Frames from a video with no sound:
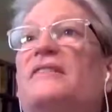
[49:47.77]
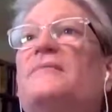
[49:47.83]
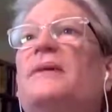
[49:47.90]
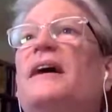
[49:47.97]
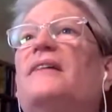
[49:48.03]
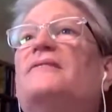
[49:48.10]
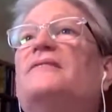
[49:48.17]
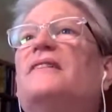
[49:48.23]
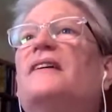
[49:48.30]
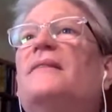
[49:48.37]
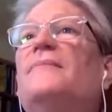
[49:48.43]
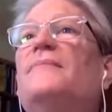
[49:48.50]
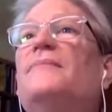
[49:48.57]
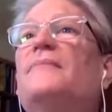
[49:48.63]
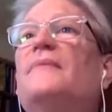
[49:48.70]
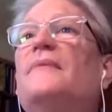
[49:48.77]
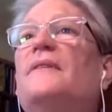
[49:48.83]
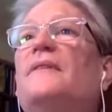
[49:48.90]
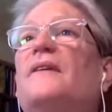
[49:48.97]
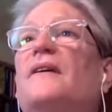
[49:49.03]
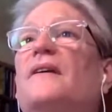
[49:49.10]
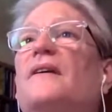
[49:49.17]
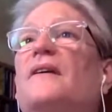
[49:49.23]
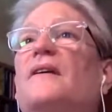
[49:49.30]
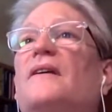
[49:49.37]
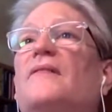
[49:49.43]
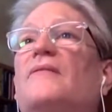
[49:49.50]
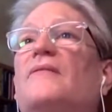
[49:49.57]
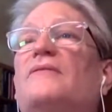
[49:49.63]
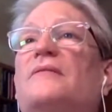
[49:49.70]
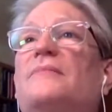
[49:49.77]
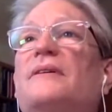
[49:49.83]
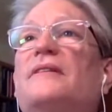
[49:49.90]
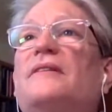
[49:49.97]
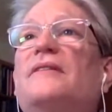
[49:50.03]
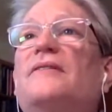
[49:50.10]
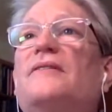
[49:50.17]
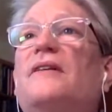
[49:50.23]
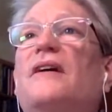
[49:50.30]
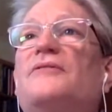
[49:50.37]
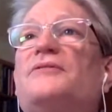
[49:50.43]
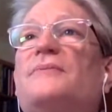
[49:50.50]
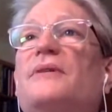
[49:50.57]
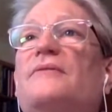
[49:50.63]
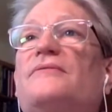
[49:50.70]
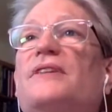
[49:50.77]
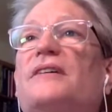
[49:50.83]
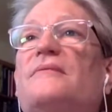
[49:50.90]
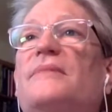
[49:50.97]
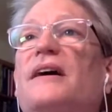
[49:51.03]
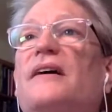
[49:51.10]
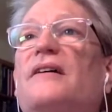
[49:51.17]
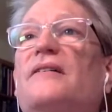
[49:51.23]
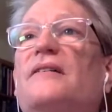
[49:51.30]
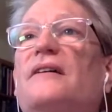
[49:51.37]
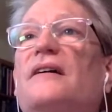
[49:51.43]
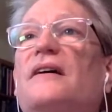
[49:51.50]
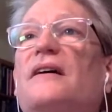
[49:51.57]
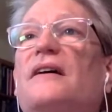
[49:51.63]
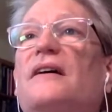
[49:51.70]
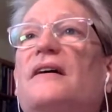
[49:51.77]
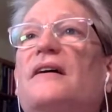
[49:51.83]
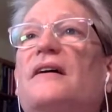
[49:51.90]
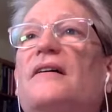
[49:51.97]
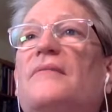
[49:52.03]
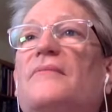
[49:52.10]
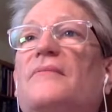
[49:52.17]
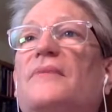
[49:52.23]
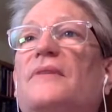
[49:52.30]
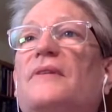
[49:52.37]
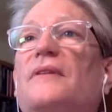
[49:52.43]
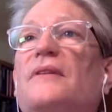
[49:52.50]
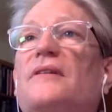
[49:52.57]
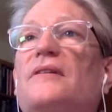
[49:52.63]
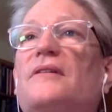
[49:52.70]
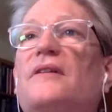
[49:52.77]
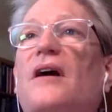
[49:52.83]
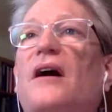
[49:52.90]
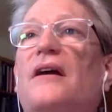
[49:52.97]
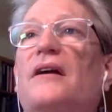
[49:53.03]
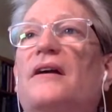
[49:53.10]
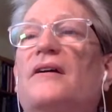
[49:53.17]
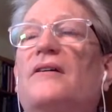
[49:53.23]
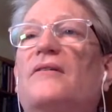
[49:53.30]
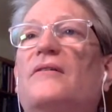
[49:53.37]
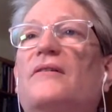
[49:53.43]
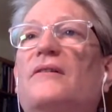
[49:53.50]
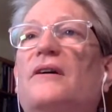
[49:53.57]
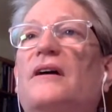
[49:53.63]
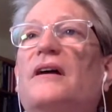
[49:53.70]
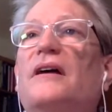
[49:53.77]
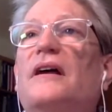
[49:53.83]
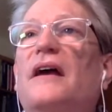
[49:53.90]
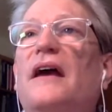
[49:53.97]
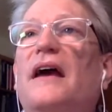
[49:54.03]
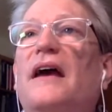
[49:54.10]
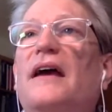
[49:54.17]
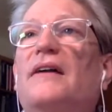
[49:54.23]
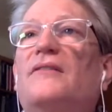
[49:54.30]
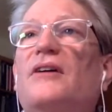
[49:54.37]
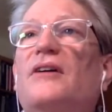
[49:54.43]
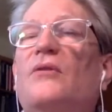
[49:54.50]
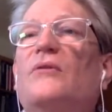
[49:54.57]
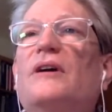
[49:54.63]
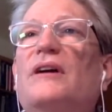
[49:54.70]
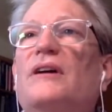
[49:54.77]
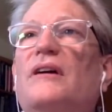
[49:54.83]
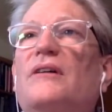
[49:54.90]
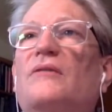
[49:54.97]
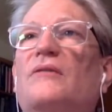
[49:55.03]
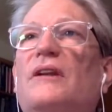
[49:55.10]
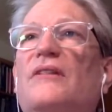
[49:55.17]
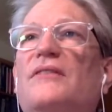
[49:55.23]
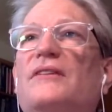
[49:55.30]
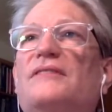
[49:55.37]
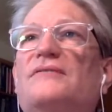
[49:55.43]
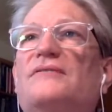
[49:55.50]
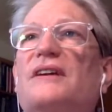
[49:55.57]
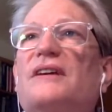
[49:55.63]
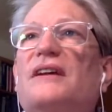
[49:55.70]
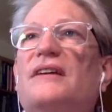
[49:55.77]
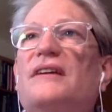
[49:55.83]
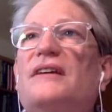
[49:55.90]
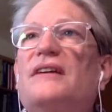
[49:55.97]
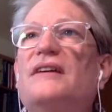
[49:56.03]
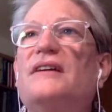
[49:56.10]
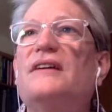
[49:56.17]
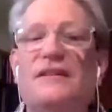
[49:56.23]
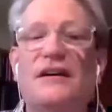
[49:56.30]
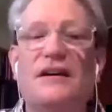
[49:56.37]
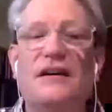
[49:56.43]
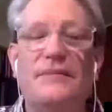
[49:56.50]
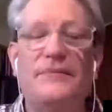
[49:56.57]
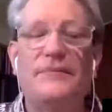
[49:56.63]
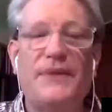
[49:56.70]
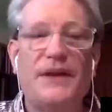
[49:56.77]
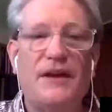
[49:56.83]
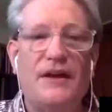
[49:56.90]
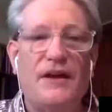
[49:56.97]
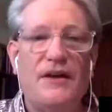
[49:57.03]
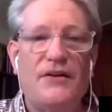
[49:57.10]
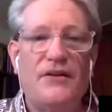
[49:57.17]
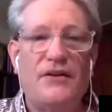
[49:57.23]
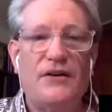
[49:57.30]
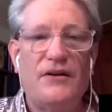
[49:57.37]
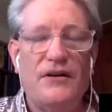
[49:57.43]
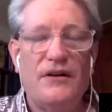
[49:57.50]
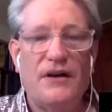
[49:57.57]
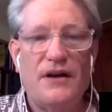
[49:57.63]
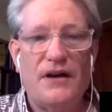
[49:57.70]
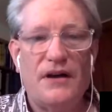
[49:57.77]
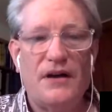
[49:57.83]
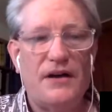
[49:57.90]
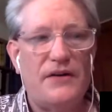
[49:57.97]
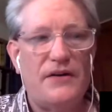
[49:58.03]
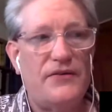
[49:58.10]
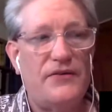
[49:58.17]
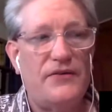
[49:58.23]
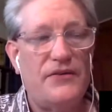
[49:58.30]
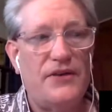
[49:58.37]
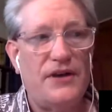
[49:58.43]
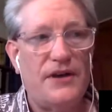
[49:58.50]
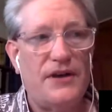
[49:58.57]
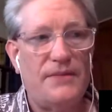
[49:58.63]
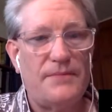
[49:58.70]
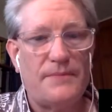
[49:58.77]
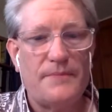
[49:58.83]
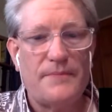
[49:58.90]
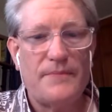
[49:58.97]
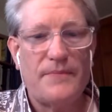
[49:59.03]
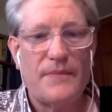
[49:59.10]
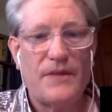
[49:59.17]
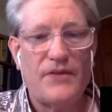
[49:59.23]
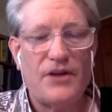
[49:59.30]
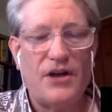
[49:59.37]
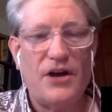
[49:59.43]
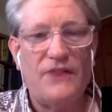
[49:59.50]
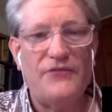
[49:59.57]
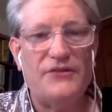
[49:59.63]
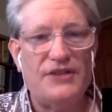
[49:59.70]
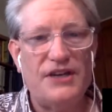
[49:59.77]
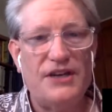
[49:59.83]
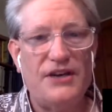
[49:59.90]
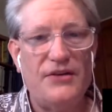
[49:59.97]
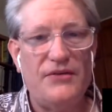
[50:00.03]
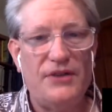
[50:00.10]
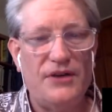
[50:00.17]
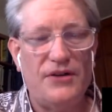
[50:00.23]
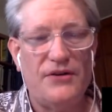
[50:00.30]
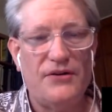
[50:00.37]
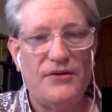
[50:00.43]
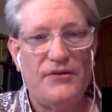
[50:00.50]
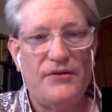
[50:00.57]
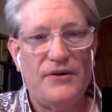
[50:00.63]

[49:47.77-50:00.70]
about We've talked about linear algebra. We've talked about audio. And one of the things I was going to ask you about is the conference that you do.